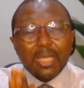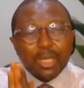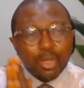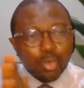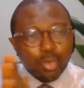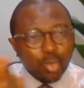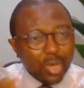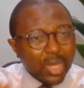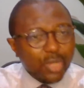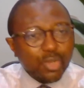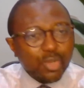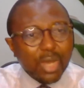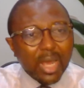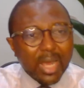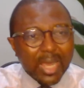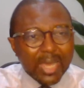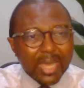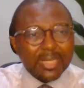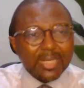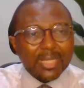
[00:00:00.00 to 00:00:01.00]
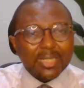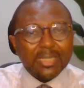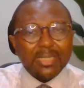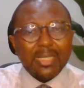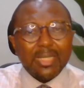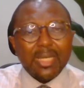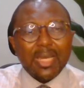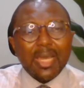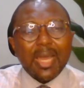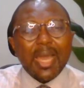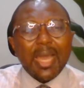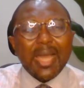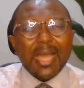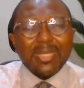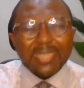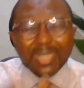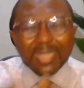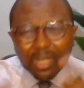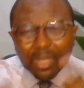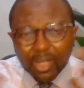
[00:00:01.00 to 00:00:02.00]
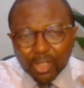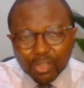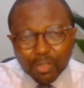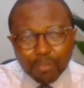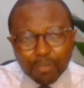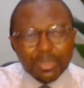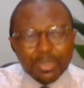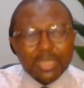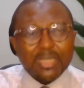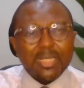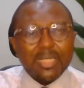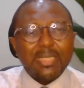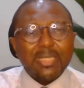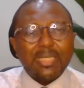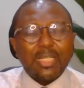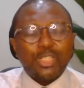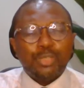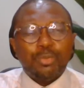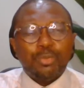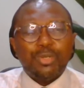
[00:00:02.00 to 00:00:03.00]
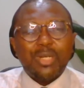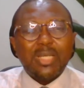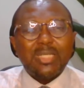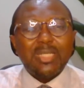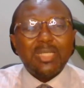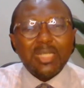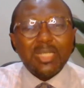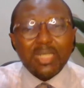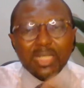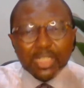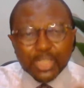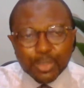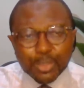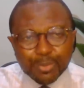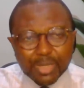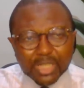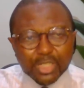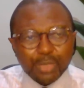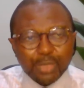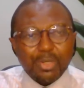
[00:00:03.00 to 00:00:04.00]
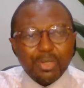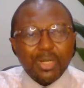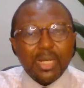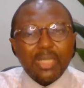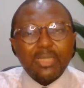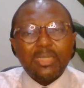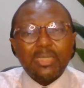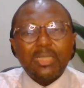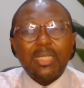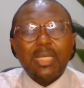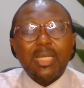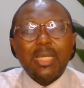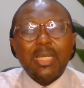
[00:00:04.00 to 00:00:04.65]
where you are headed, has a lot of business experience, leadership experience,